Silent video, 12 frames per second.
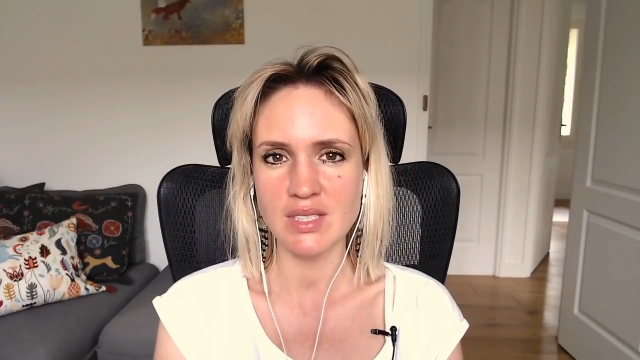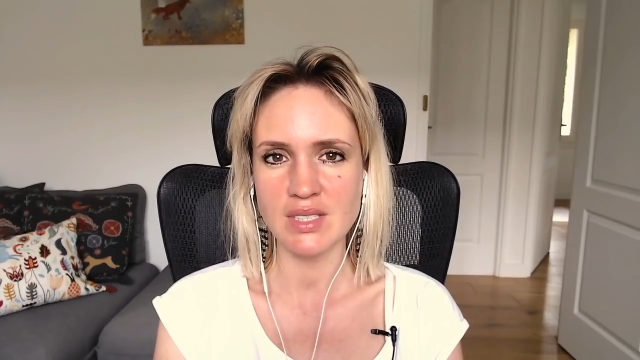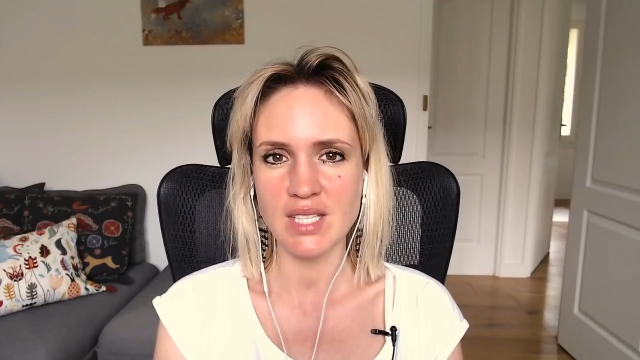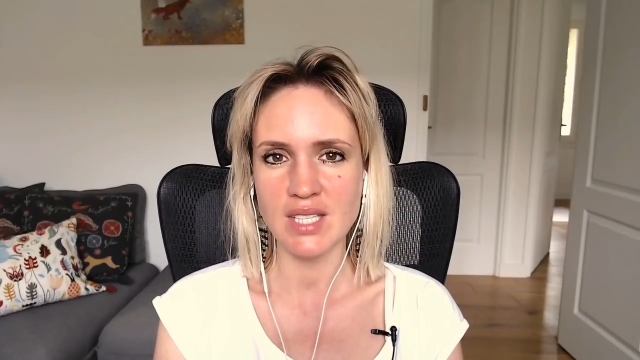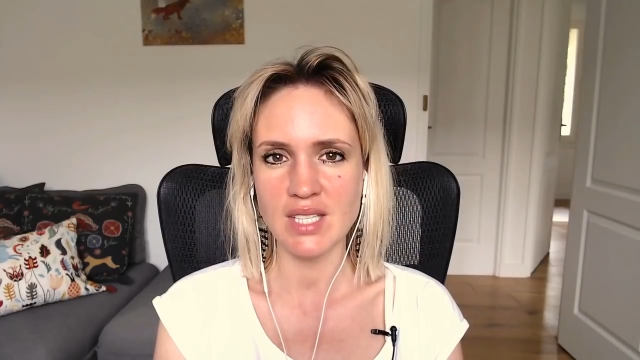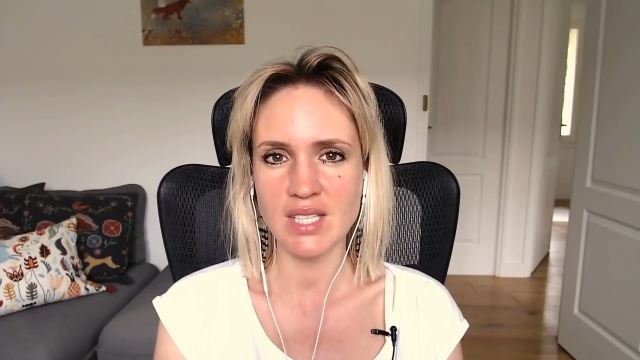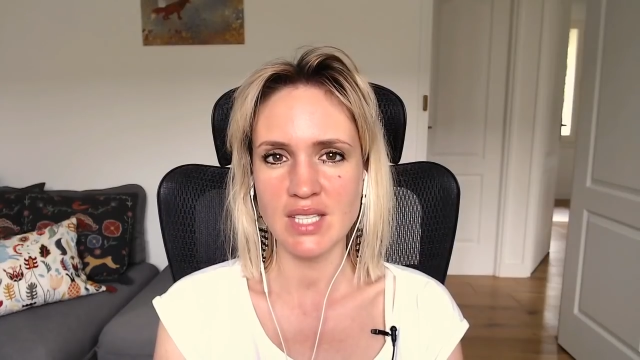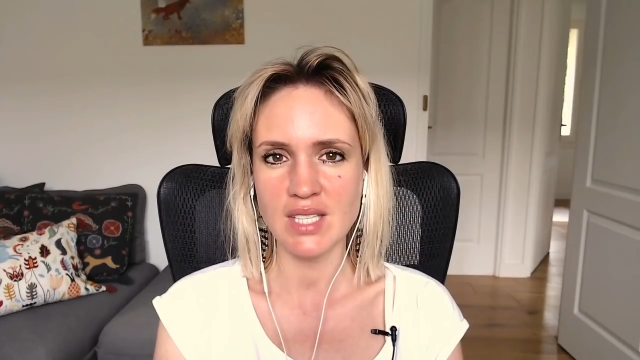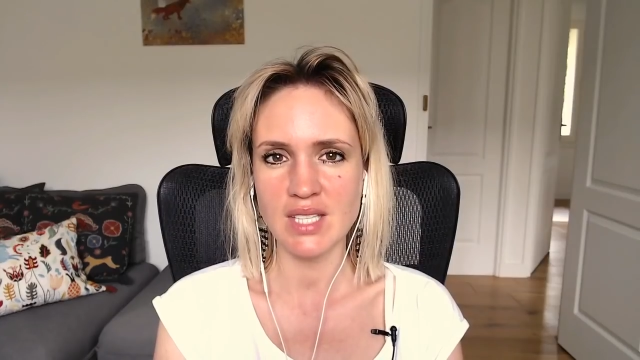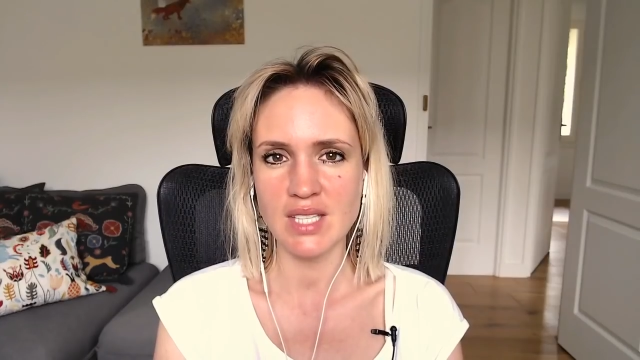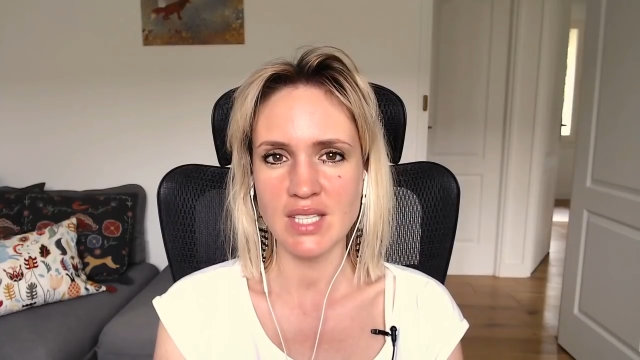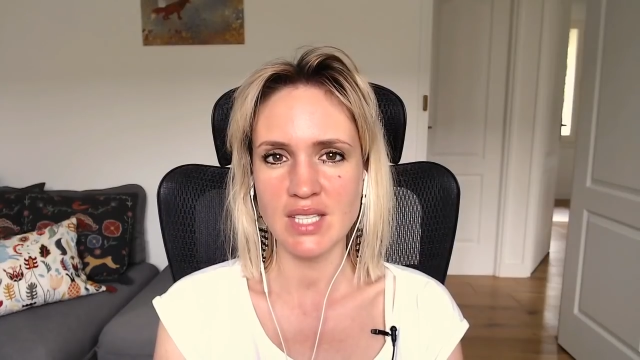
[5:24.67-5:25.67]
about what
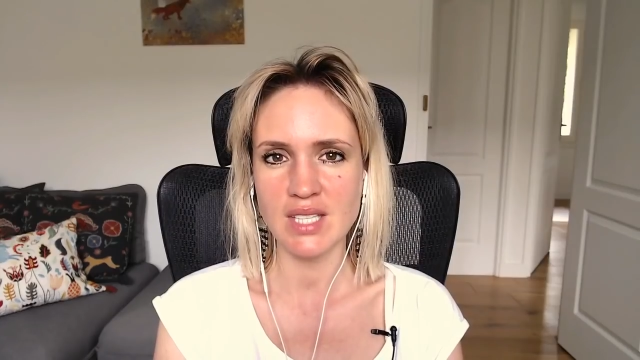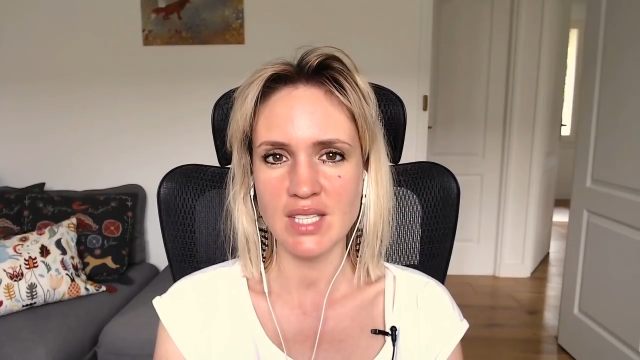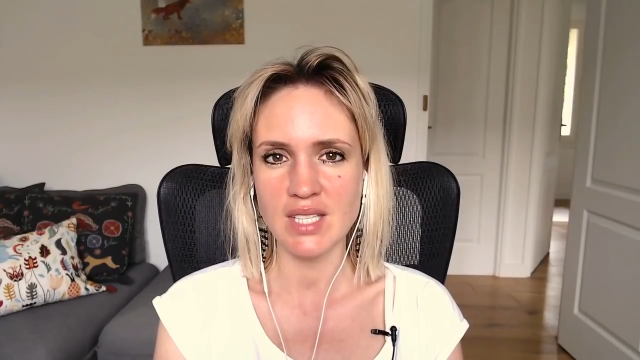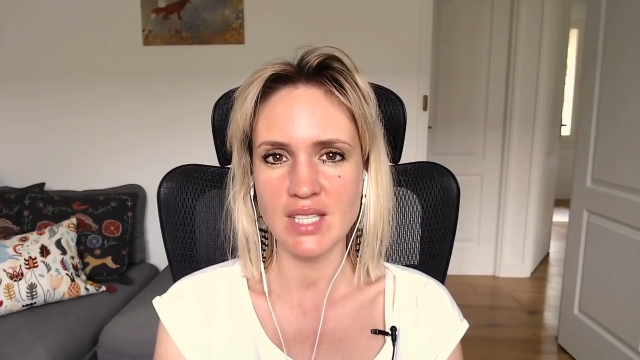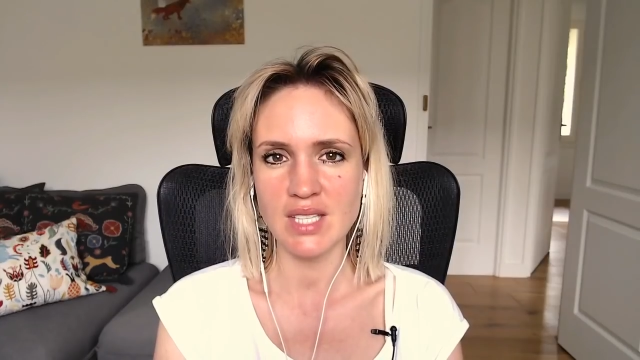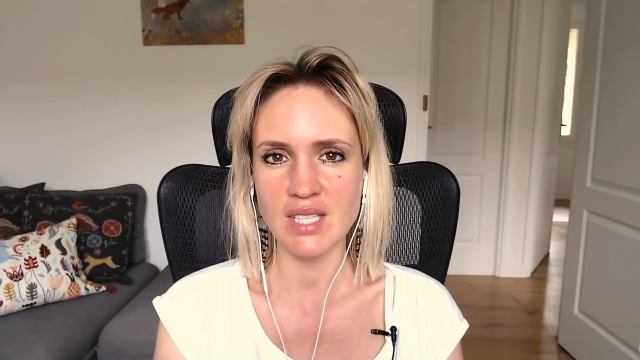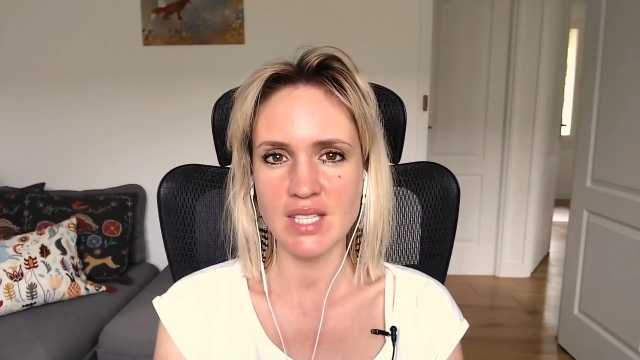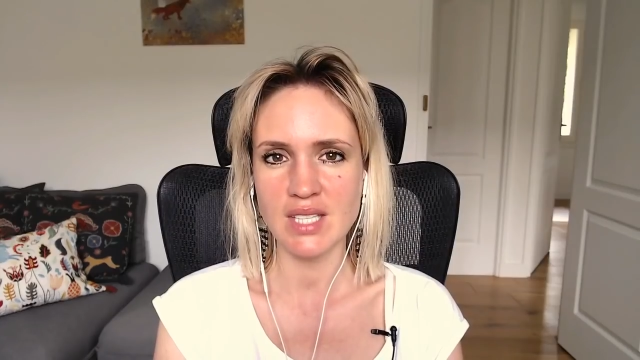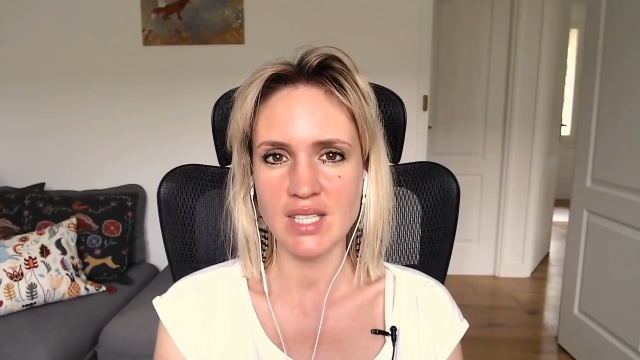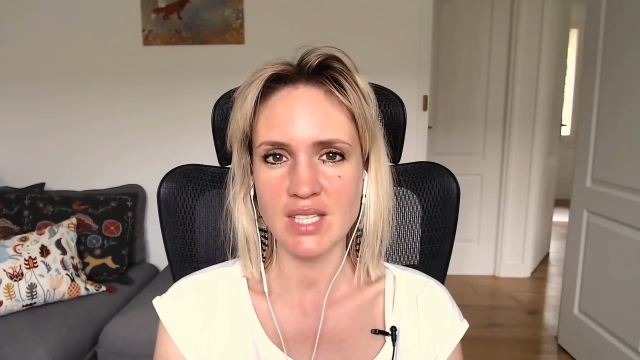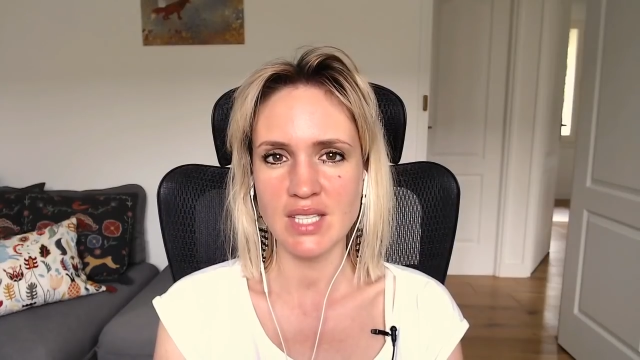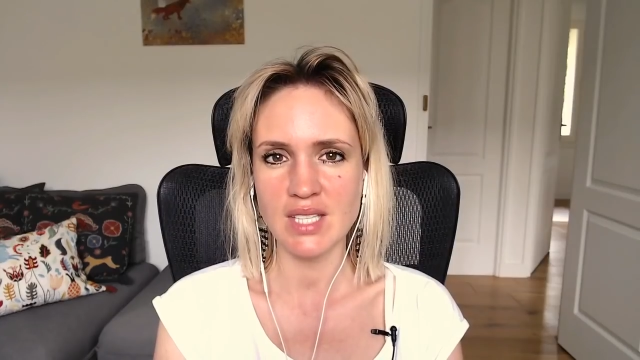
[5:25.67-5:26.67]
it's done wrong or where
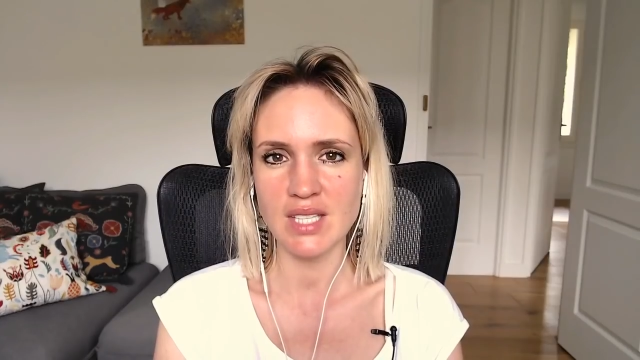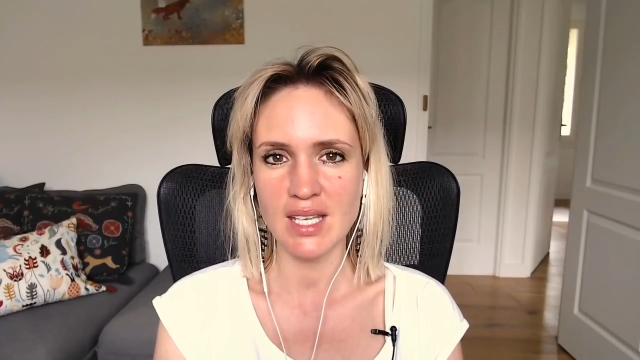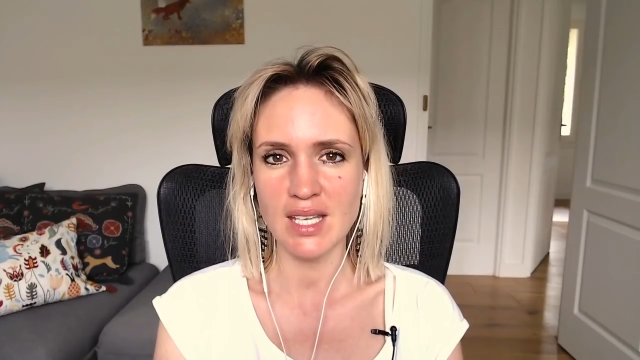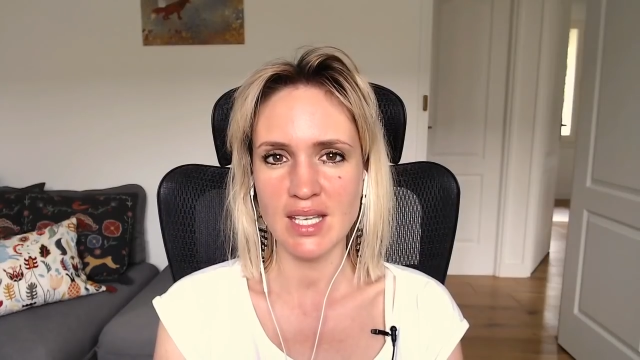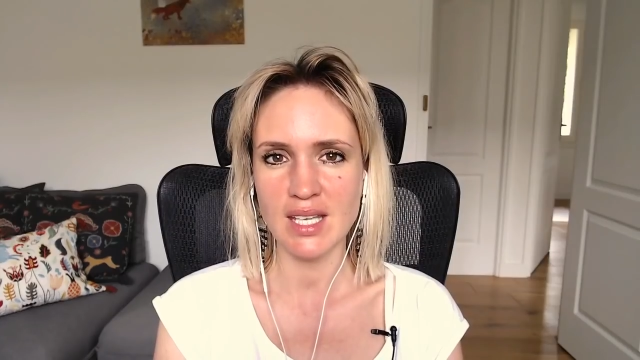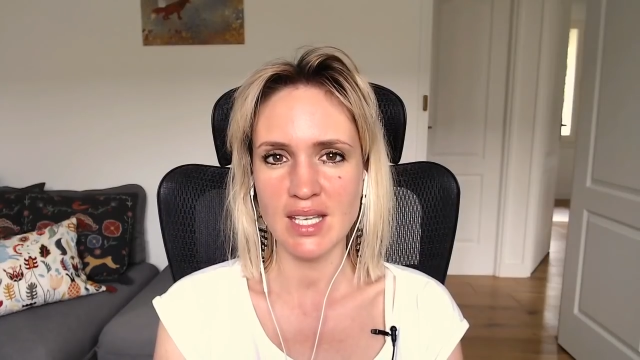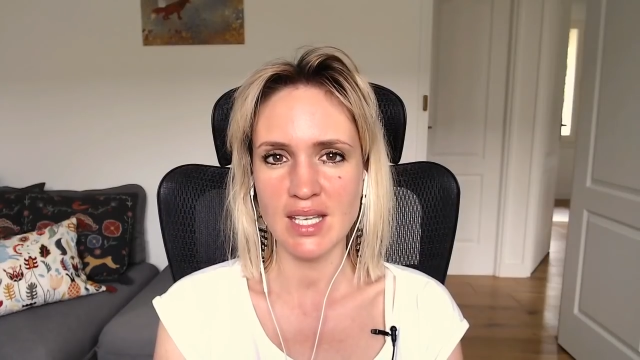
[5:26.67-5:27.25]
it's not